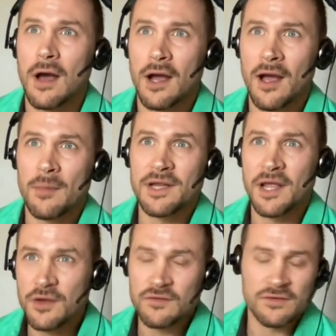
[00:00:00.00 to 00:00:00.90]
uh, company
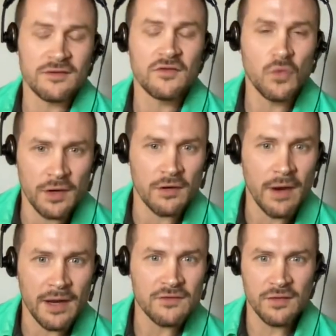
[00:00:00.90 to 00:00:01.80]
that uses Twitter,
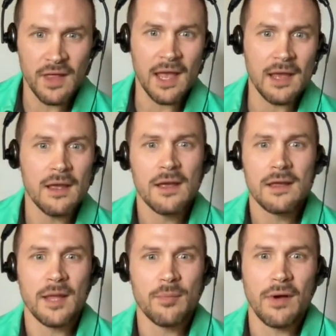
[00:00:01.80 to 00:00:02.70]
right? So they
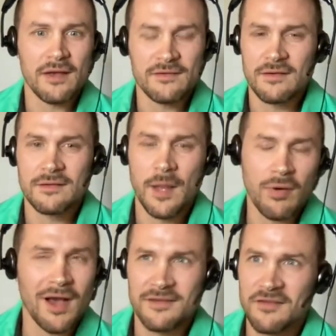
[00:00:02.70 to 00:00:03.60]
they okay. process they
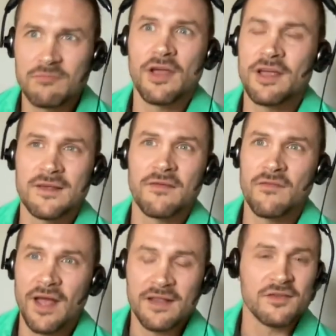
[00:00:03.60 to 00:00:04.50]
process millions of
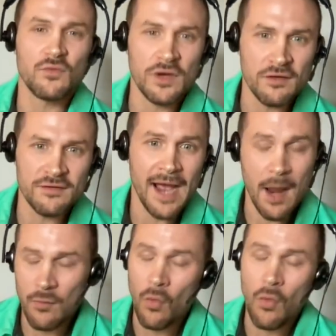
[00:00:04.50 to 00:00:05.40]
events in real
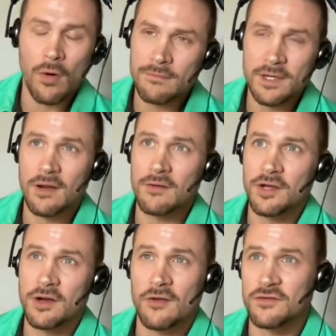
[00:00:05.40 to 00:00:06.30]
time, or you know
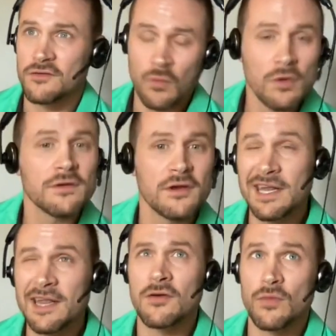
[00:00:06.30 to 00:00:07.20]
you can also use the word
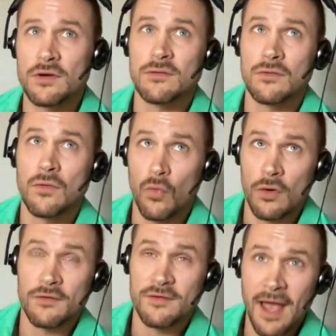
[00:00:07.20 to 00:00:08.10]
near real
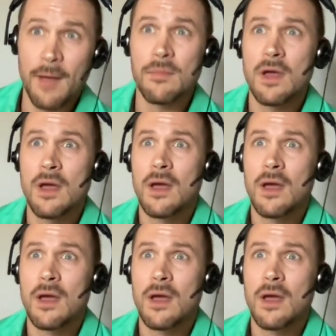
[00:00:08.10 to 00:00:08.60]
world time